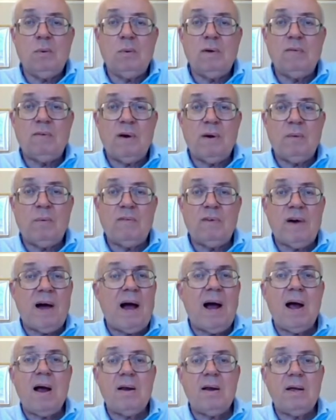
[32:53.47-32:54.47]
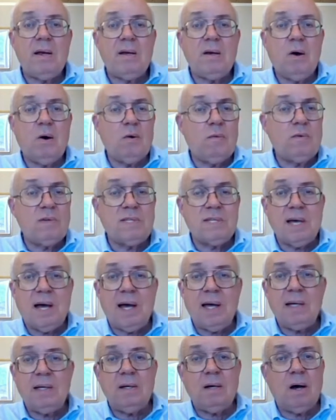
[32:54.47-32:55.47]
We've hired an
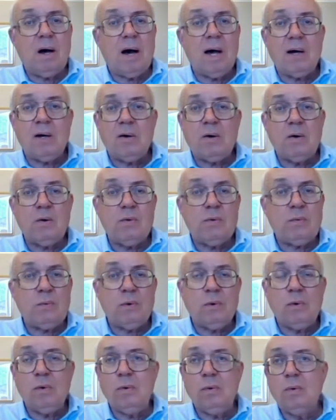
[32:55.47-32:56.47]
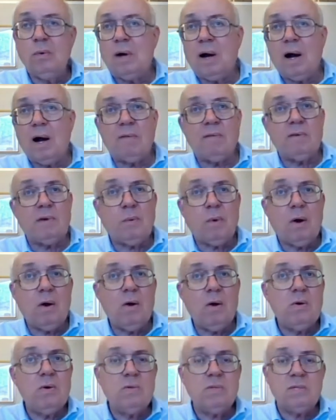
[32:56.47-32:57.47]
oversight auditor through Harvey
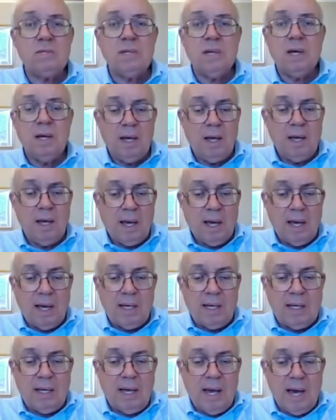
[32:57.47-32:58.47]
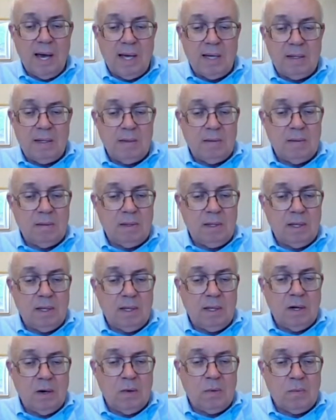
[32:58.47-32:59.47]
Rose, and yet,
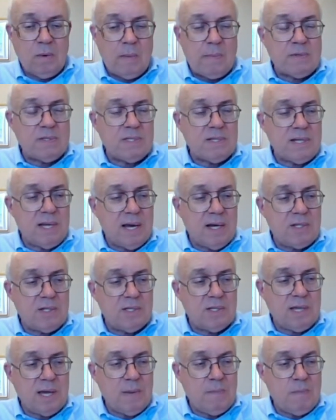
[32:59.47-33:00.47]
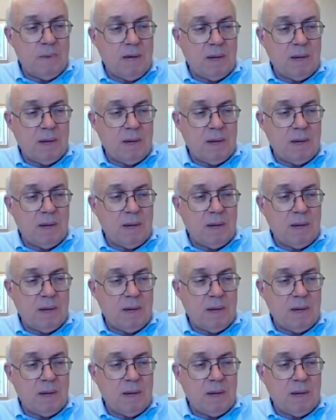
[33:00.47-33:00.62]
you know, representations keep being